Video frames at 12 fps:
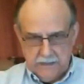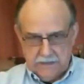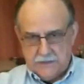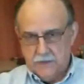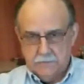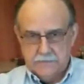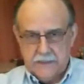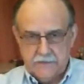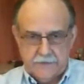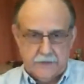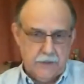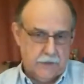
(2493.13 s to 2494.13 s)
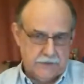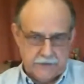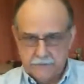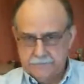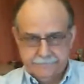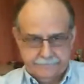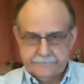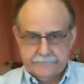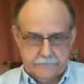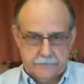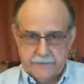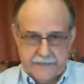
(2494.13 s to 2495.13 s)
So if you go to
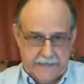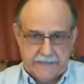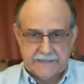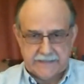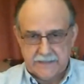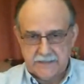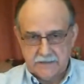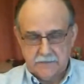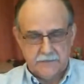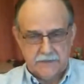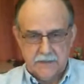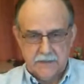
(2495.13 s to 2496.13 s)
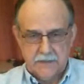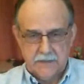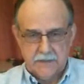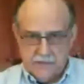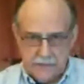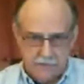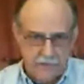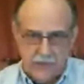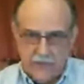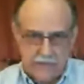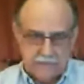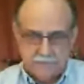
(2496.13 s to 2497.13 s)
BAE Systems, they've
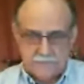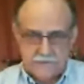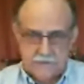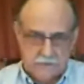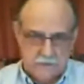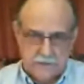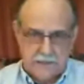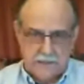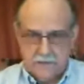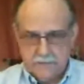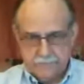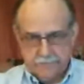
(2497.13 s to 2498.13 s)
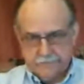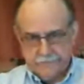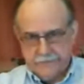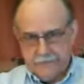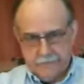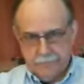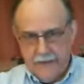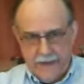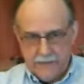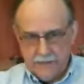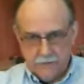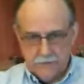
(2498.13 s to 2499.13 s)
got a
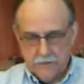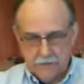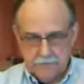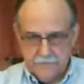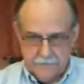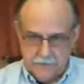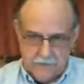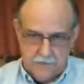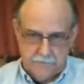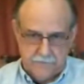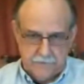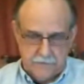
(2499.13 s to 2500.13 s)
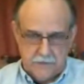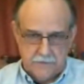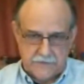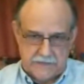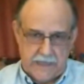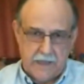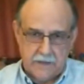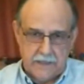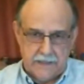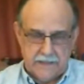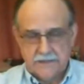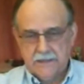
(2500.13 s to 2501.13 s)
manual of style
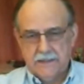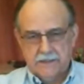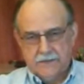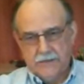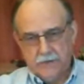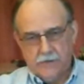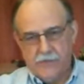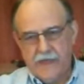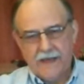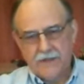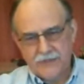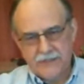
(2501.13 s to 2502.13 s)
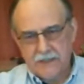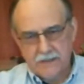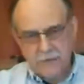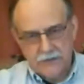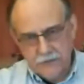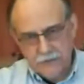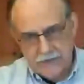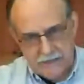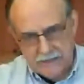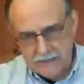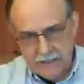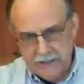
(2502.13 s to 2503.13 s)
guides. Thou shalt use
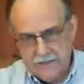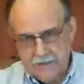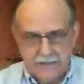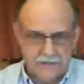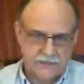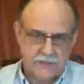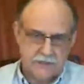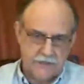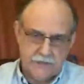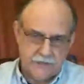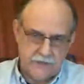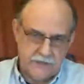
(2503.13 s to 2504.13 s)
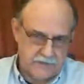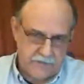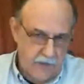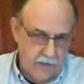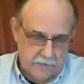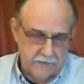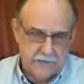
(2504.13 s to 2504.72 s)
this line. Thou shalt use this font.